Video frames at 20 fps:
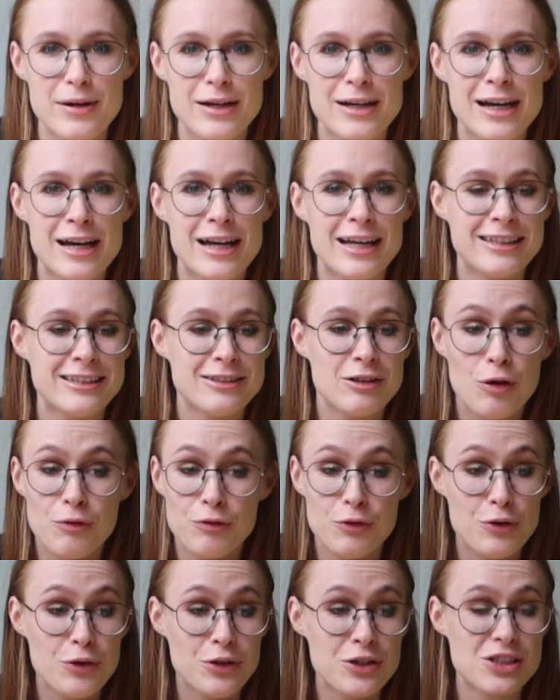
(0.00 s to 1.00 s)
and
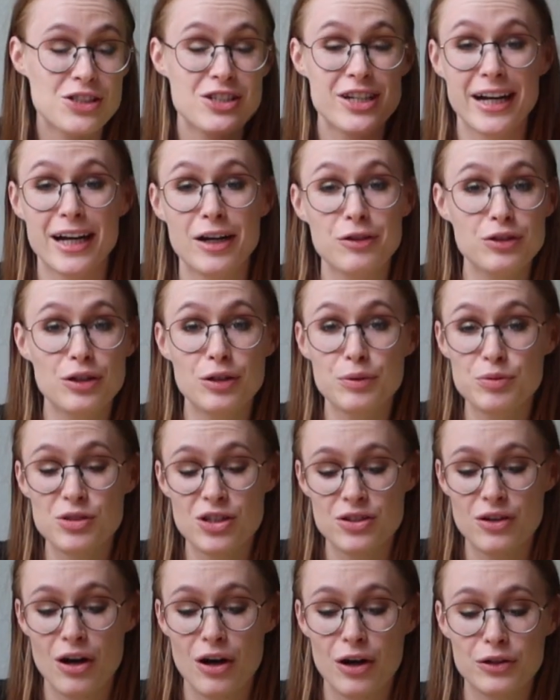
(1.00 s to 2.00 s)
of course check out
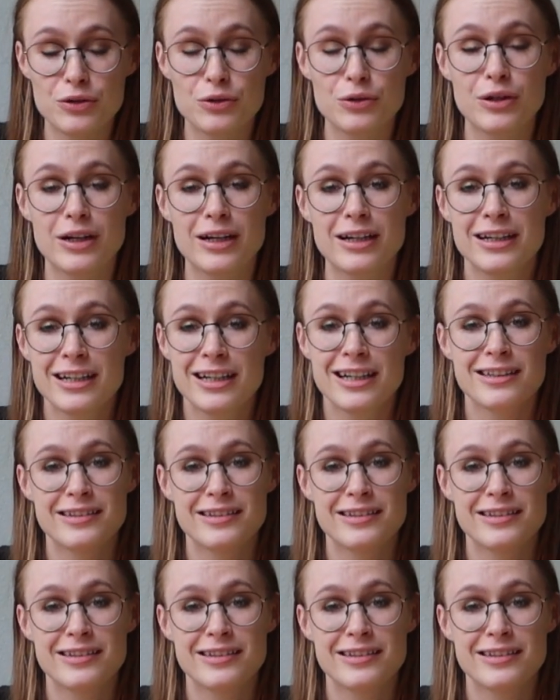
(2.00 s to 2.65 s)
100% Hardcore.